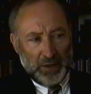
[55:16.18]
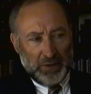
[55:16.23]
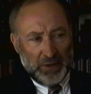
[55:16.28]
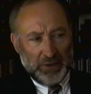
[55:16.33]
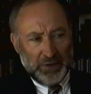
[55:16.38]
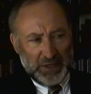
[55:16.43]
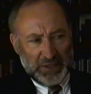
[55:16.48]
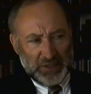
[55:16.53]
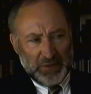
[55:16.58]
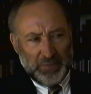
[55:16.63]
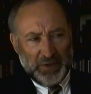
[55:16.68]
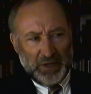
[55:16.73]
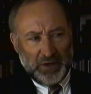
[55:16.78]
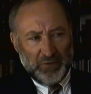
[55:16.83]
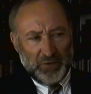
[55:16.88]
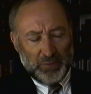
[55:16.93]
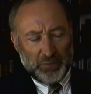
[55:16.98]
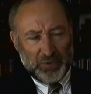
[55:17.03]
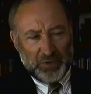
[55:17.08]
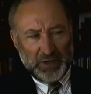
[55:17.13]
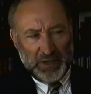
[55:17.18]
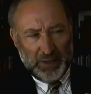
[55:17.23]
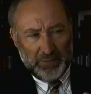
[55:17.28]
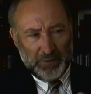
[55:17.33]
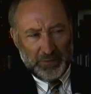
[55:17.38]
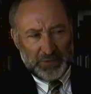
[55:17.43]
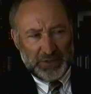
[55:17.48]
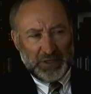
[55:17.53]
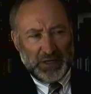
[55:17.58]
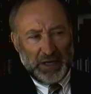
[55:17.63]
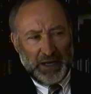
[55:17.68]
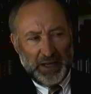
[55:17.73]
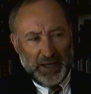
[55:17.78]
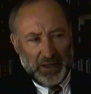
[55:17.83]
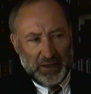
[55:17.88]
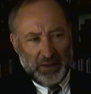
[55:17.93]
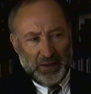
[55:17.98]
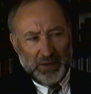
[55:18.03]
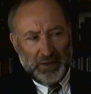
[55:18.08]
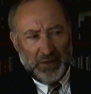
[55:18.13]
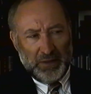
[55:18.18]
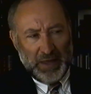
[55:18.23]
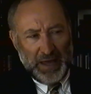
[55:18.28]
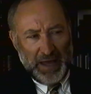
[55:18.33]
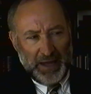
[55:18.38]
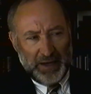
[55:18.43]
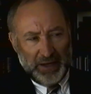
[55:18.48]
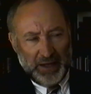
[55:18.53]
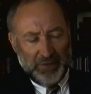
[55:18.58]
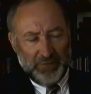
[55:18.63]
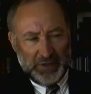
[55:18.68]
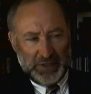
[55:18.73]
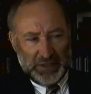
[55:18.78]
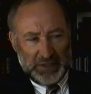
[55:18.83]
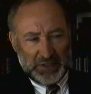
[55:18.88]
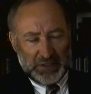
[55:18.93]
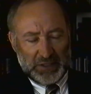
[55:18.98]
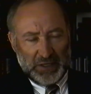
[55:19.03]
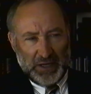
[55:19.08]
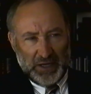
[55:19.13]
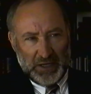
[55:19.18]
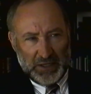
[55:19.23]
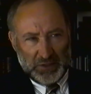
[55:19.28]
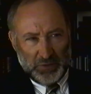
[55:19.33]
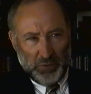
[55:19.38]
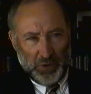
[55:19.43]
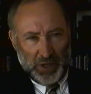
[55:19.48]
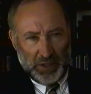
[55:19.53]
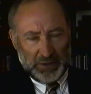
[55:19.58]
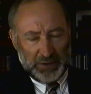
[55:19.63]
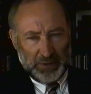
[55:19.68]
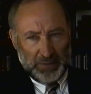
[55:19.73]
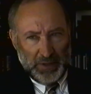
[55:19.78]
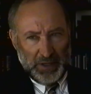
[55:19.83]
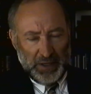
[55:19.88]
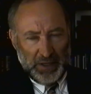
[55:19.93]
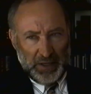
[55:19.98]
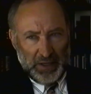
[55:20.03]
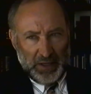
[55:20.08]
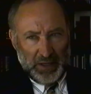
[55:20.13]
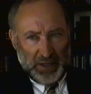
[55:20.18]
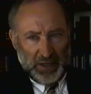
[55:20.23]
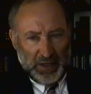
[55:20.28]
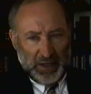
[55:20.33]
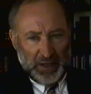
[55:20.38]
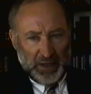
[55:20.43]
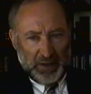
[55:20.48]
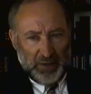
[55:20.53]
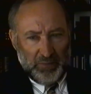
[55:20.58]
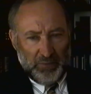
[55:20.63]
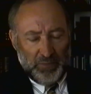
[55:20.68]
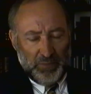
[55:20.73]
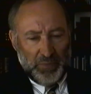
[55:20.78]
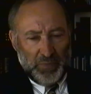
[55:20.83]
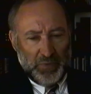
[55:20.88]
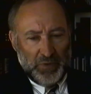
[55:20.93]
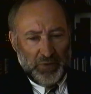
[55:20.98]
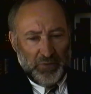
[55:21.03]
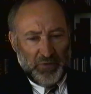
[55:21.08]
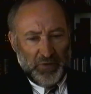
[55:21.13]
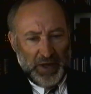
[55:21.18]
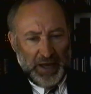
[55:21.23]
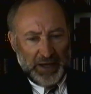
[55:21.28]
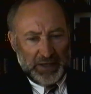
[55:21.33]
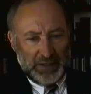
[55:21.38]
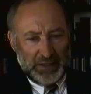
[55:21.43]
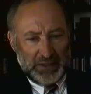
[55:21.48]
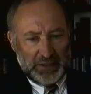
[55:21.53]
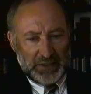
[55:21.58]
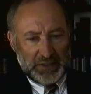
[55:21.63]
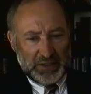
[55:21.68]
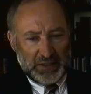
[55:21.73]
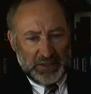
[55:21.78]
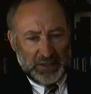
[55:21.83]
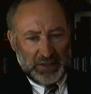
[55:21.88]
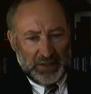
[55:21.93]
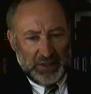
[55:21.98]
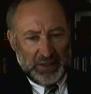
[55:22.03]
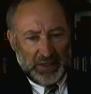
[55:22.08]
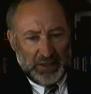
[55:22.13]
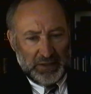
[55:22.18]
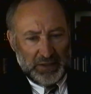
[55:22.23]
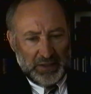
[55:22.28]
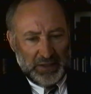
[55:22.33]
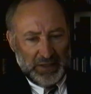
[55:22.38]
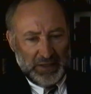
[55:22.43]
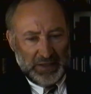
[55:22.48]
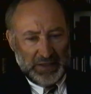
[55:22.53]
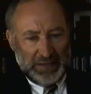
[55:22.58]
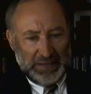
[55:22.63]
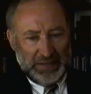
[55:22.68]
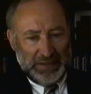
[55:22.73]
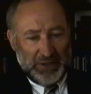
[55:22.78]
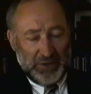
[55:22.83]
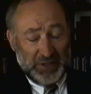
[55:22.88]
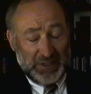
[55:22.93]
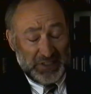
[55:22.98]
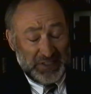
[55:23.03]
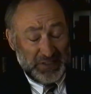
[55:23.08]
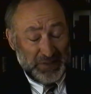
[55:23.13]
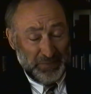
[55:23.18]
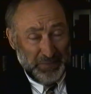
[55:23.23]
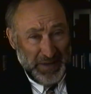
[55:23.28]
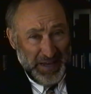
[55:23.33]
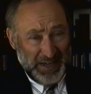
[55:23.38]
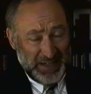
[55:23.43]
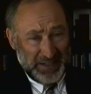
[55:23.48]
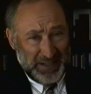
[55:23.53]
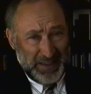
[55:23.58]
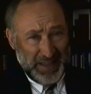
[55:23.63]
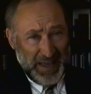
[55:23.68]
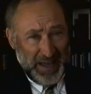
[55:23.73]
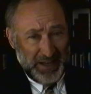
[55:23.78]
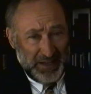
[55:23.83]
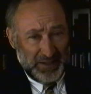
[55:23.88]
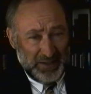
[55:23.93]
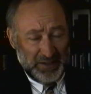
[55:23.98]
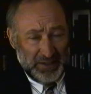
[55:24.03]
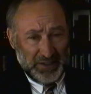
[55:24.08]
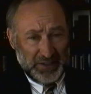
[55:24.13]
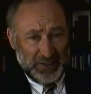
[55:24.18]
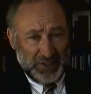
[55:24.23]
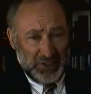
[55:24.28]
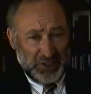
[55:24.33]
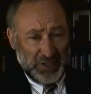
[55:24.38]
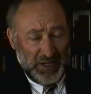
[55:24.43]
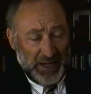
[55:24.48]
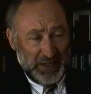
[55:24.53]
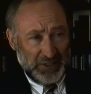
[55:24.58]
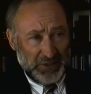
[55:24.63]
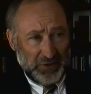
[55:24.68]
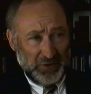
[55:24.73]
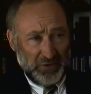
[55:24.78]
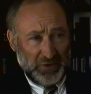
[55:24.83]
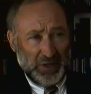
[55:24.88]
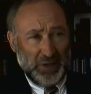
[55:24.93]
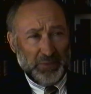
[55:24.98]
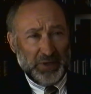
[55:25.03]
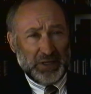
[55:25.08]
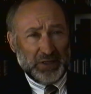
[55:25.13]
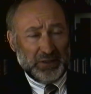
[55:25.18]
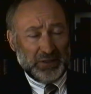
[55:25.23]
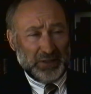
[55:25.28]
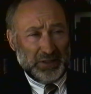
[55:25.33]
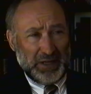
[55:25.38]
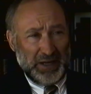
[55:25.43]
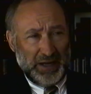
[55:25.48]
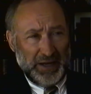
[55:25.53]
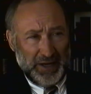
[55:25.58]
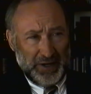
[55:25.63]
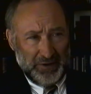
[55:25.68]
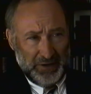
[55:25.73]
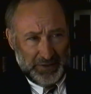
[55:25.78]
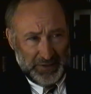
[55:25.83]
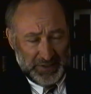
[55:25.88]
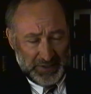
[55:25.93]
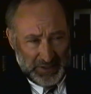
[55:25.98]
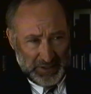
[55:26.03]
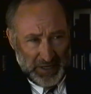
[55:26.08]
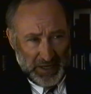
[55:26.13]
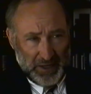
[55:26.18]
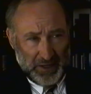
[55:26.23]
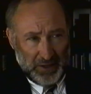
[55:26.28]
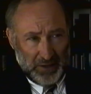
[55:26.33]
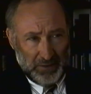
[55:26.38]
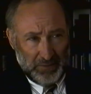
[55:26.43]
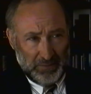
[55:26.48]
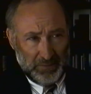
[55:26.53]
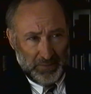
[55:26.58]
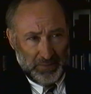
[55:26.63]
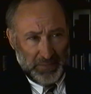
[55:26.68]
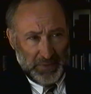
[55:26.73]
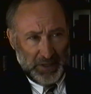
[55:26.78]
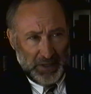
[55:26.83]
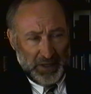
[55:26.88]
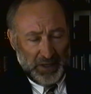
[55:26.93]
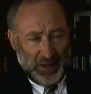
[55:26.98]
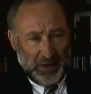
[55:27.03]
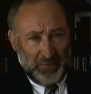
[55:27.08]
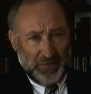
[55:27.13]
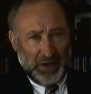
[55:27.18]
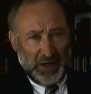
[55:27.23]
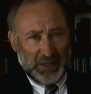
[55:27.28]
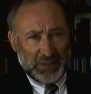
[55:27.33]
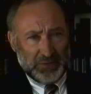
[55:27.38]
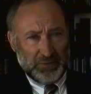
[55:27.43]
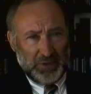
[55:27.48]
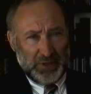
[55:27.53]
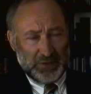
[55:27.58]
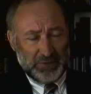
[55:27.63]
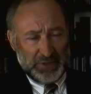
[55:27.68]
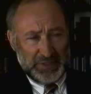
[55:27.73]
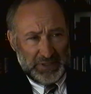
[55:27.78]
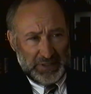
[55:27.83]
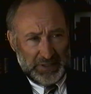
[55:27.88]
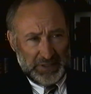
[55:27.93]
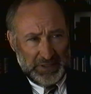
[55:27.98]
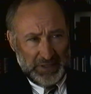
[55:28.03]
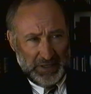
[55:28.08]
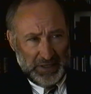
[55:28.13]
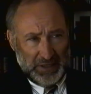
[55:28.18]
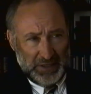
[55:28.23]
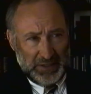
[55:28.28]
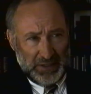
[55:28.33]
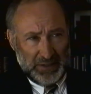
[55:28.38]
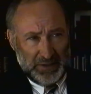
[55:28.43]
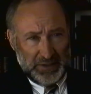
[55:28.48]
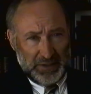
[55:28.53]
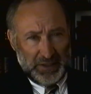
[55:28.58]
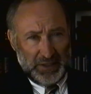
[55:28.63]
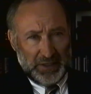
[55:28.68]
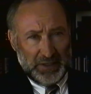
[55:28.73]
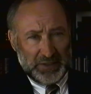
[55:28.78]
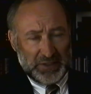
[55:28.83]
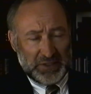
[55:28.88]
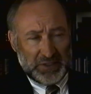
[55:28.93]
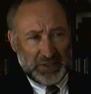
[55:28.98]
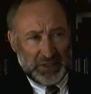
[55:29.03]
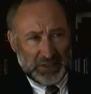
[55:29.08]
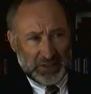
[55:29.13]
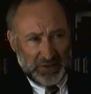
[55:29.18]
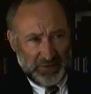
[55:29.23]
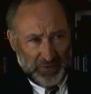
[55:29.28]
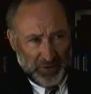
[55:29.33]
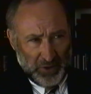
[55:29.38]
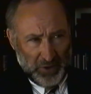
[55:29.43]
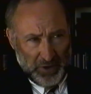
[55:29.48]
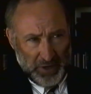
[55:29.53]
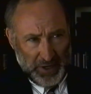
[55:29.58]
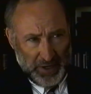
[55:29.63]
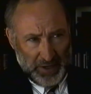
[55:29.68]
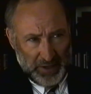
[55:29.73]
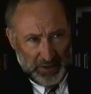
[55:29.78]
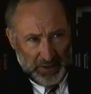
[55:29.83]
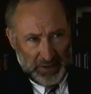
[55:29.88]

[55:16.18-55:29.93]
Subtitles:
There is a bit of a problem tying that evidence to Oswald. The fact is that you'd expect that shot to have come in a little higher on the skull. If Oswald was indeed in the sixth floor